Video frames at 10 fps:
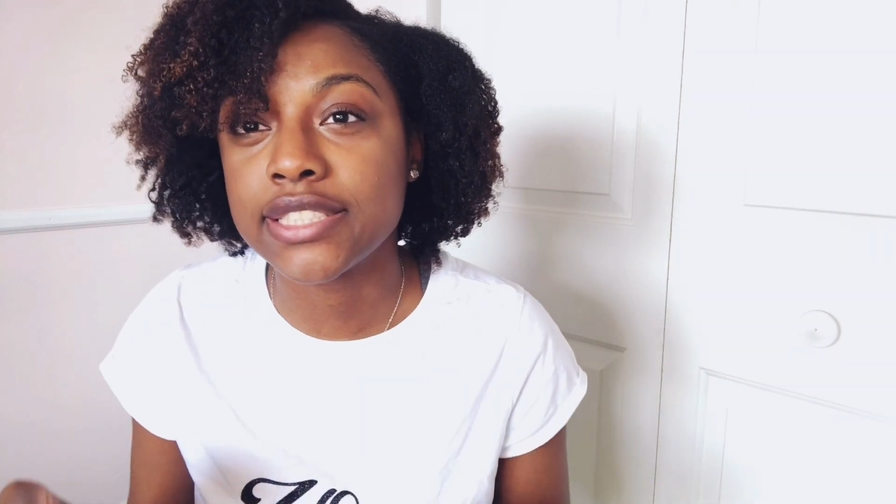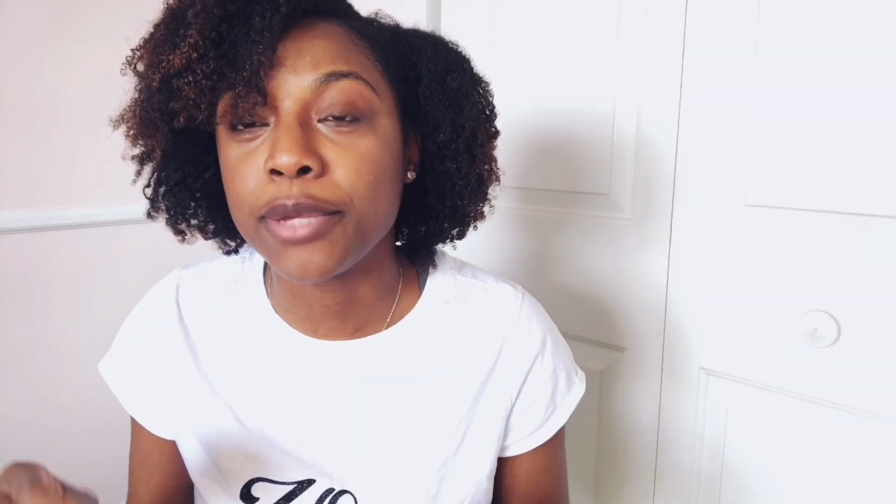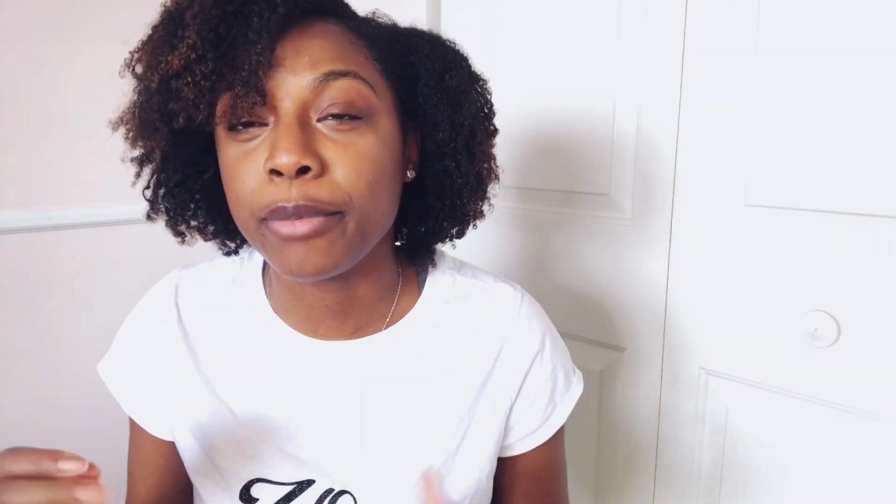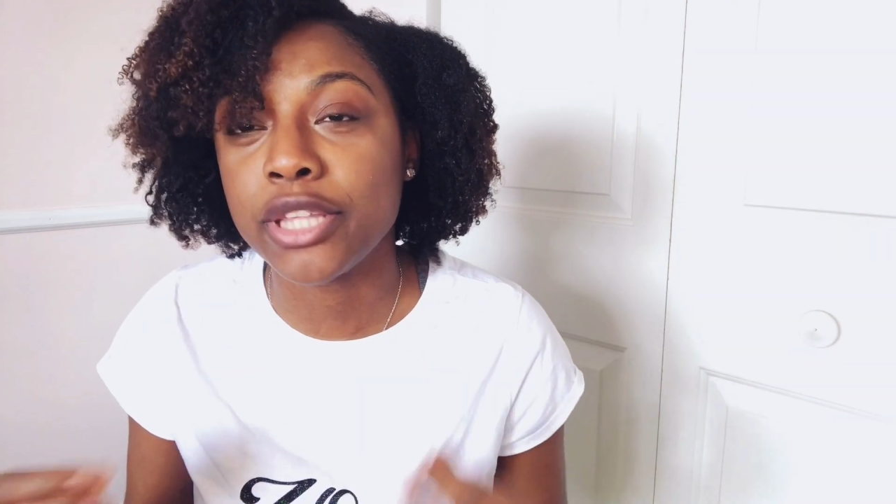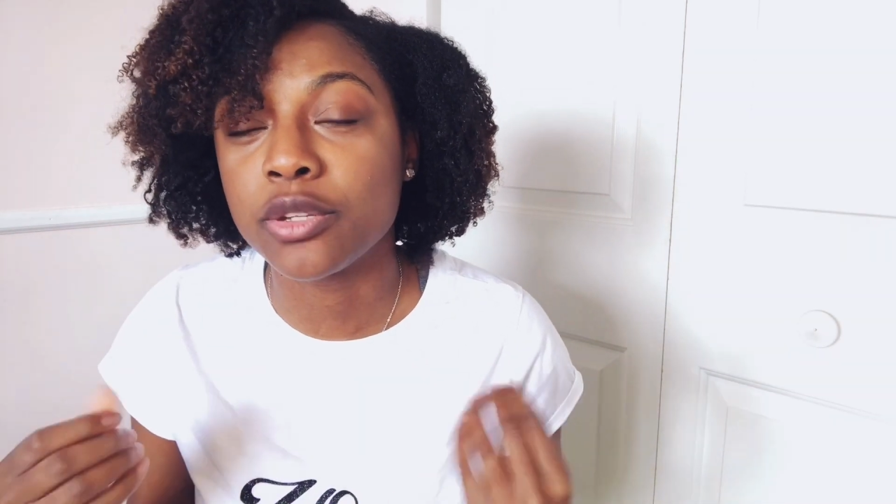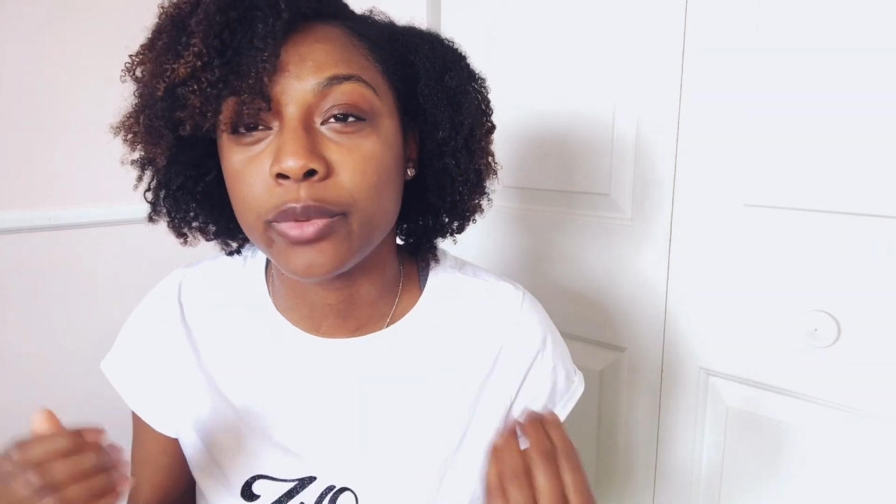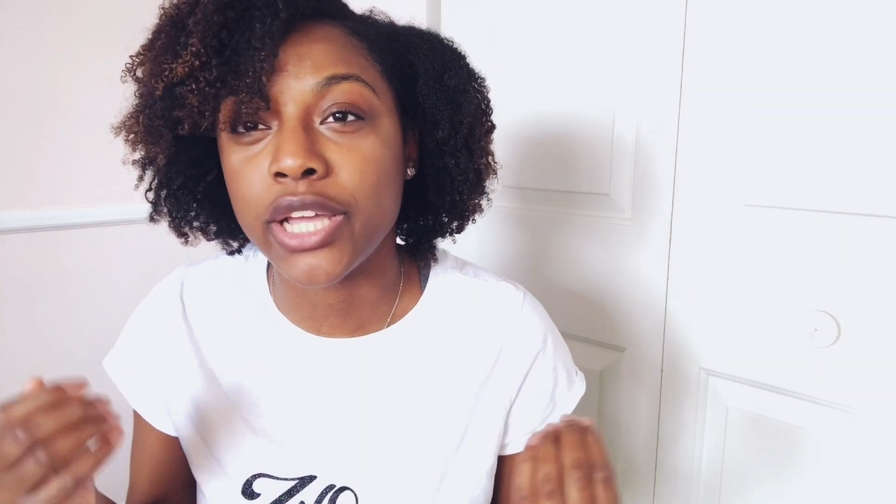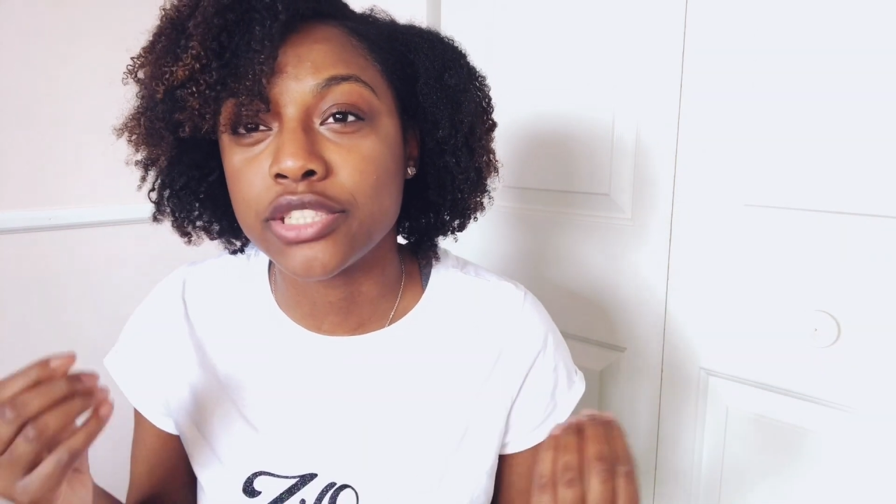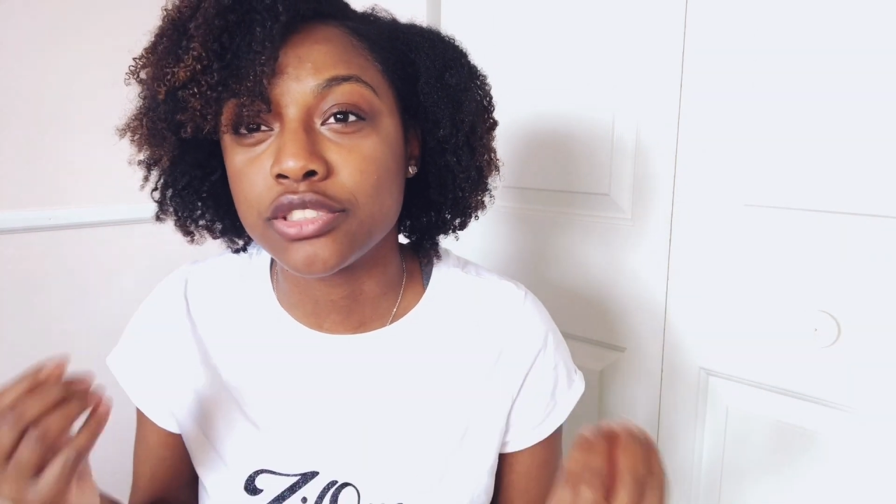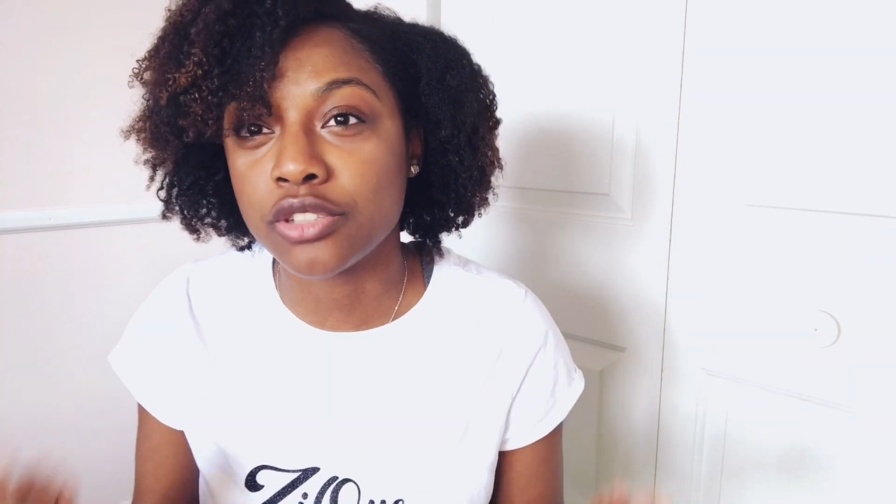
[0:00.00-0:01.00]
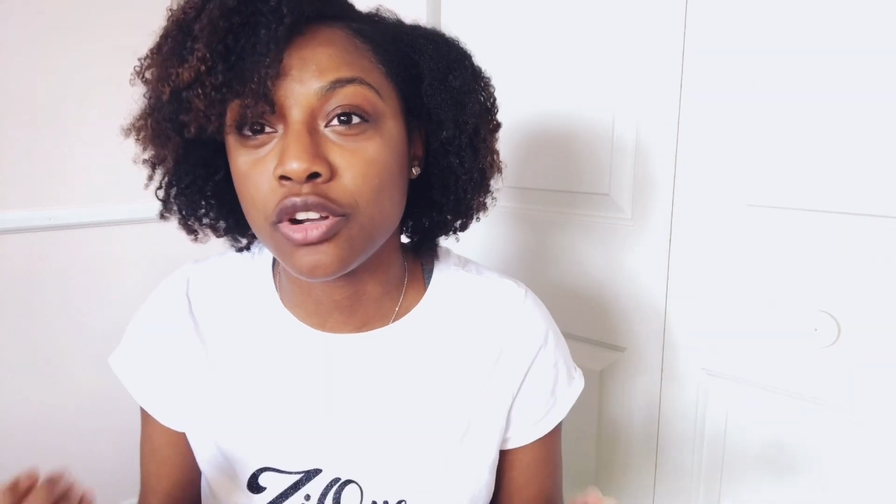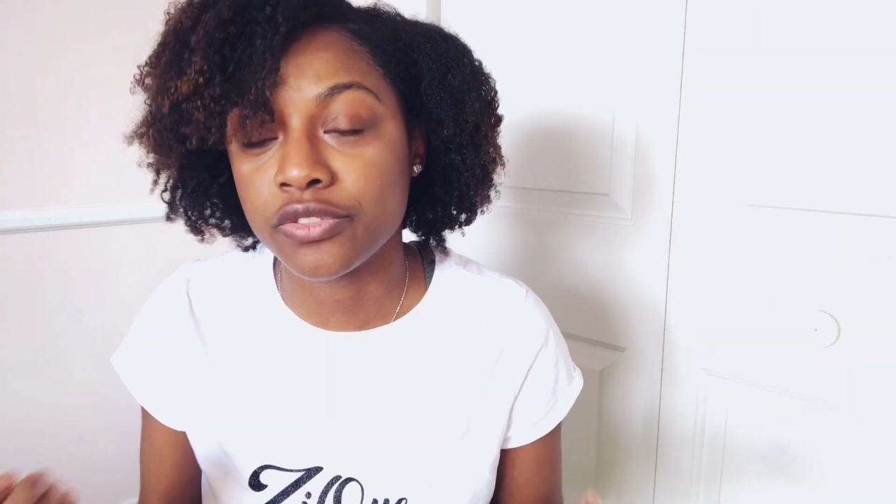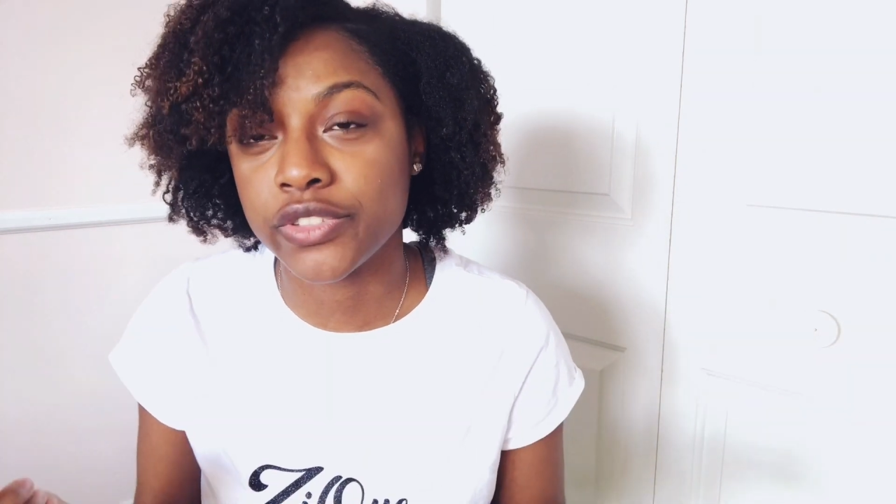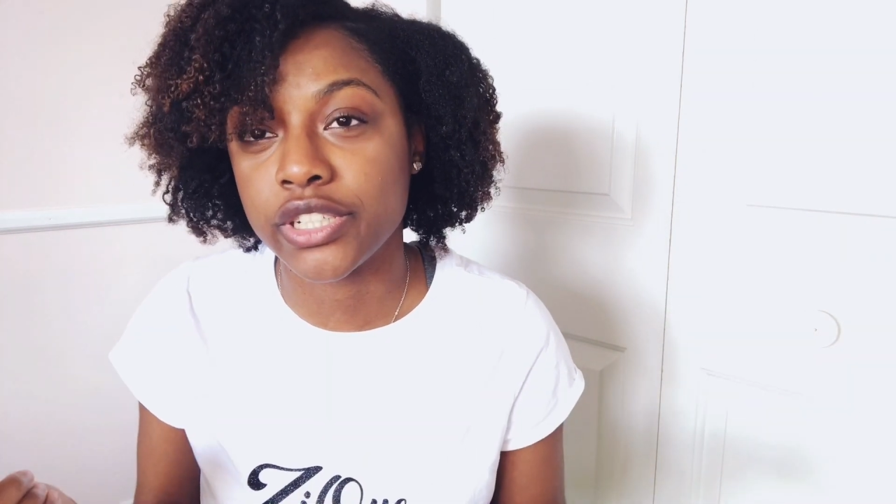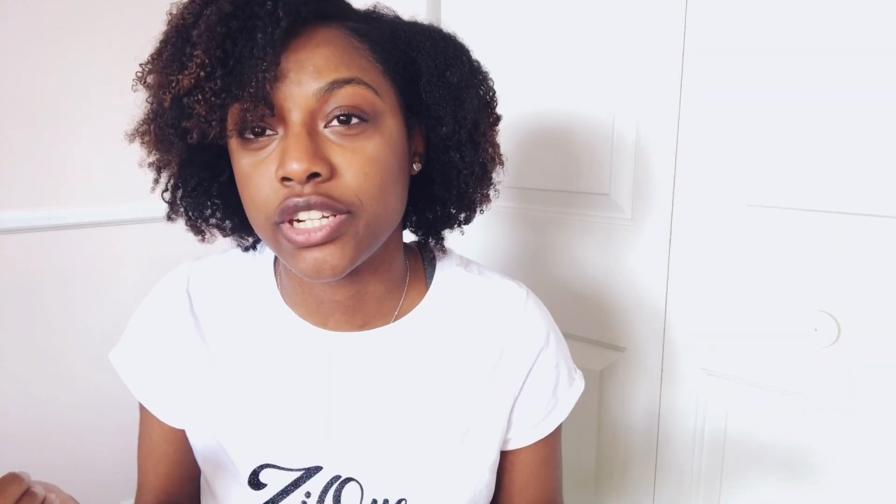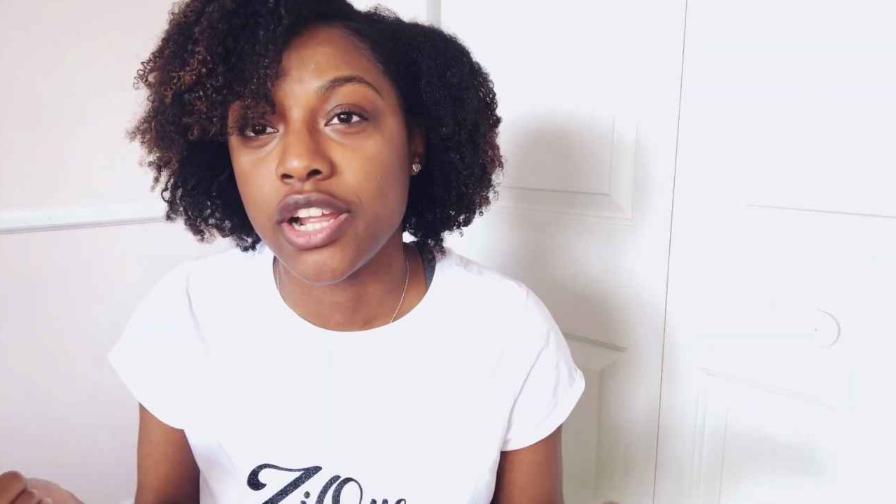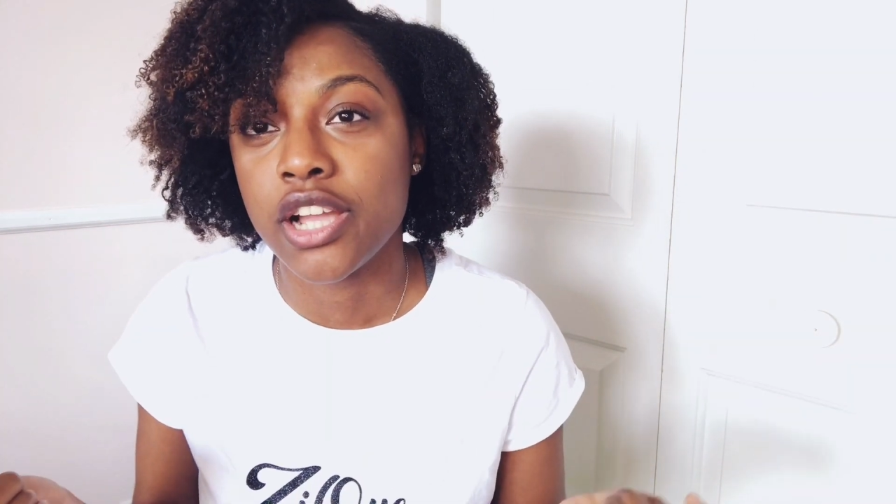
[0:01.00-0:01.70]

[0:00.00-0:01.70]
to make the wax softer.